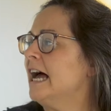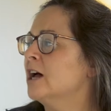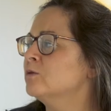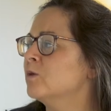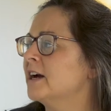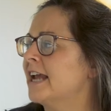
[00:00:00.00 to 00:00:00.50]

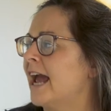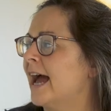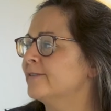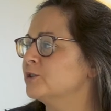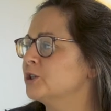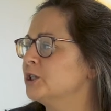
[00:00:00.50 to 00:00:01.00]
I'll run
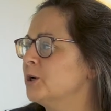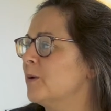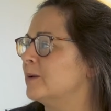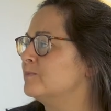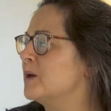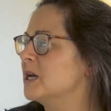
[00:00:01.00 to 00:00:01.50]
after you
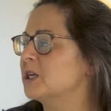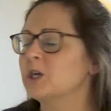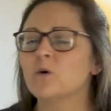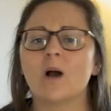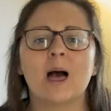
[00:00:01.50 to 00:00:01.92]
and pick you